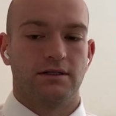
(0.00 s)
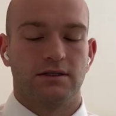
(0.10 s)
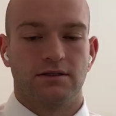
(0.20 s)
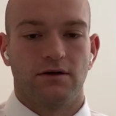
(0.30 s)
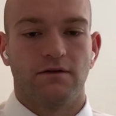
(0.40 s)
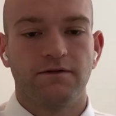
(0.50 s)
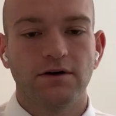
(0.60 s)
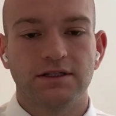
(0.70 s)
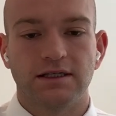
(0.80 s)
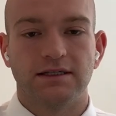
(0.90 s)
So the
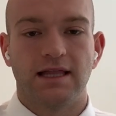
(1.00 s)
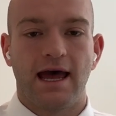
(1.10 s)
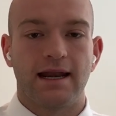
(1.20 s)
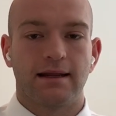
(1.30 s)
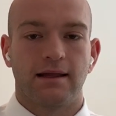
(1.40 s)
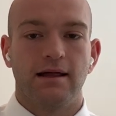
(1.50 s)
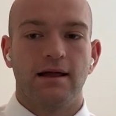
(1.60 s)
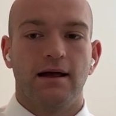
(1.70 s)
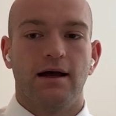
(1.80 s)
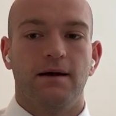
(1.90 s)
first is that
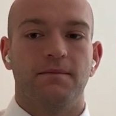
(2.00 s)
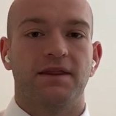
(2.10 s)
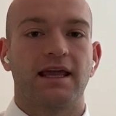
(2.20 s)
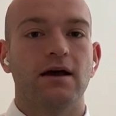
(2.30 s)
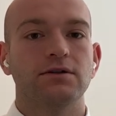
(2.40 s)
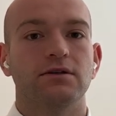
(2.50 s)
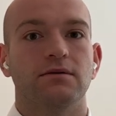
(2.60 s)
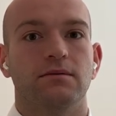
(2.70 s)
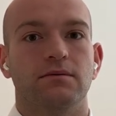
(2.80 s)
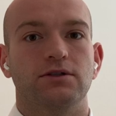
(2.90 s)
the council